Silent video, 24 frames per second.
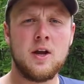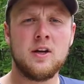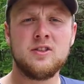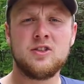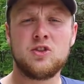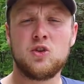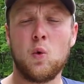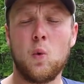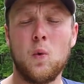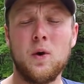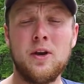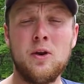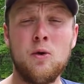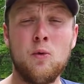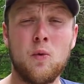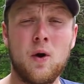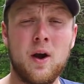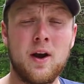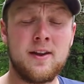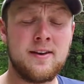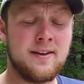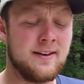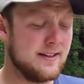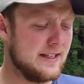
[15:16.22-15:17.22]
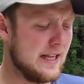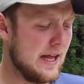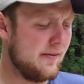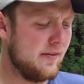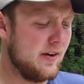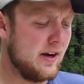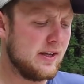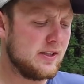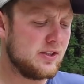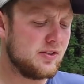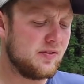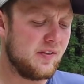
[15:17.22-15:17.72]
So when you run an
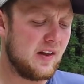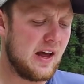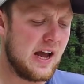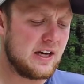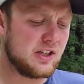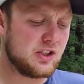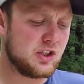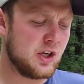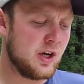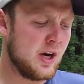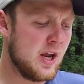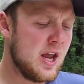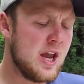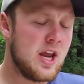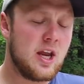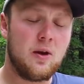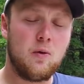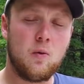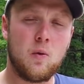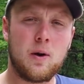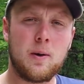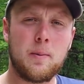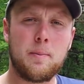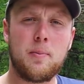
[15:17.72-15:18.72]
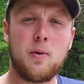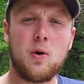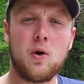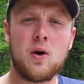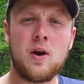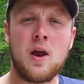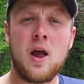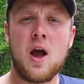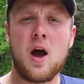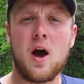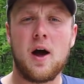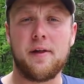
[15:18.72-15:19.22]
11-inch flasher, you want to
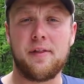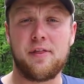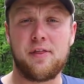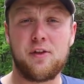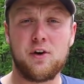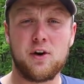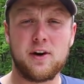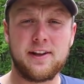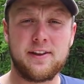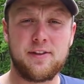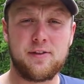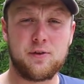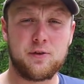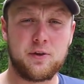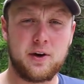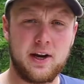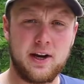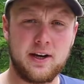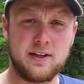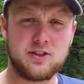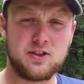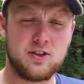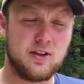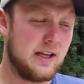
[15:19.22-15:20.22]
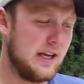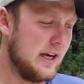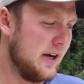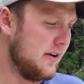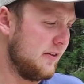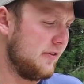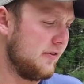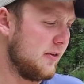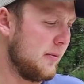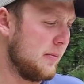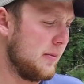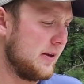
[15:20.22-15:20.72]
put a 33-inch
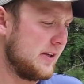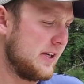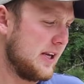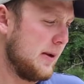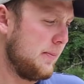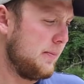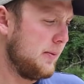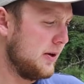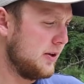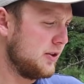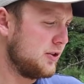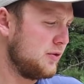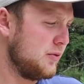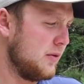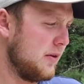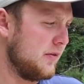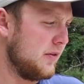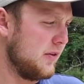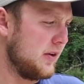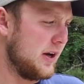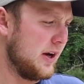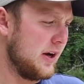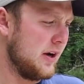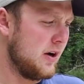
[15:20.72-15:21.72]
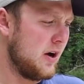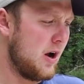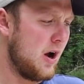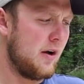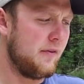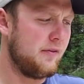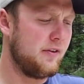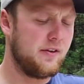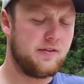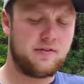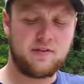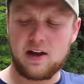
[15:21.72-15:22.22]
leader from the tip of your swivel here
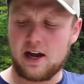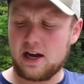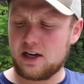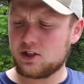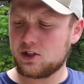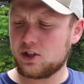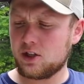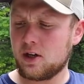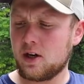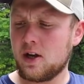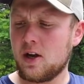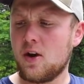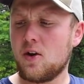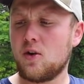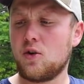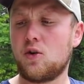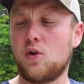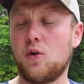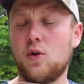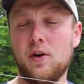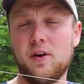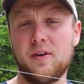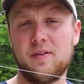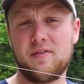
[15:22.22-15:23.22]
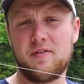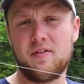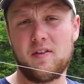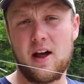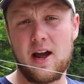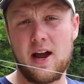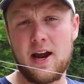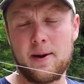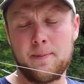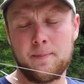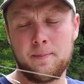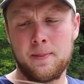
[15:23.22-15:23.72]
off your flasher to your
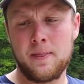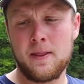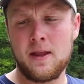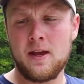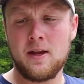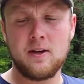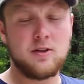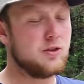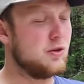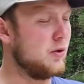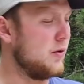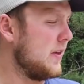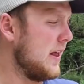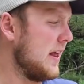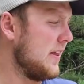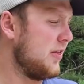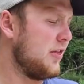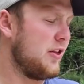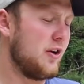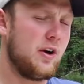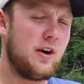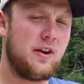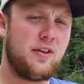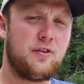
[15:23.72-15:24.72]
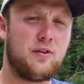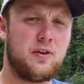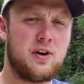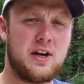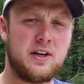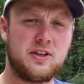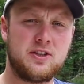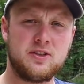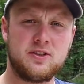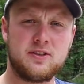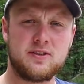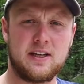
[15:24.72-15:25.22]
fly. So that 33
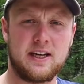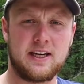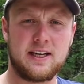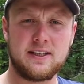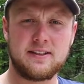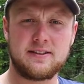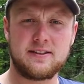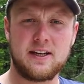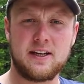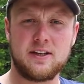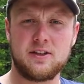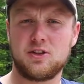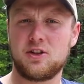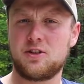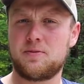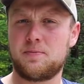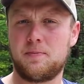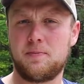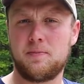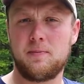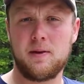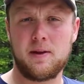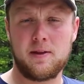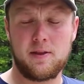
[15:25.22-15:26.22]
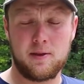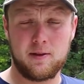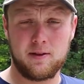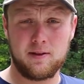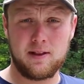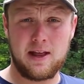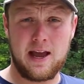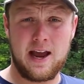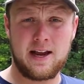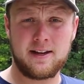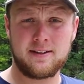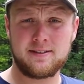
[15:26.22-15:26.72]
inches, like I said just in the
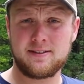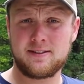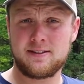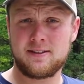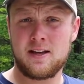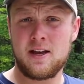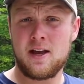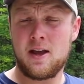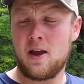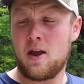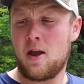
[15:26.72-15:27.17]
last,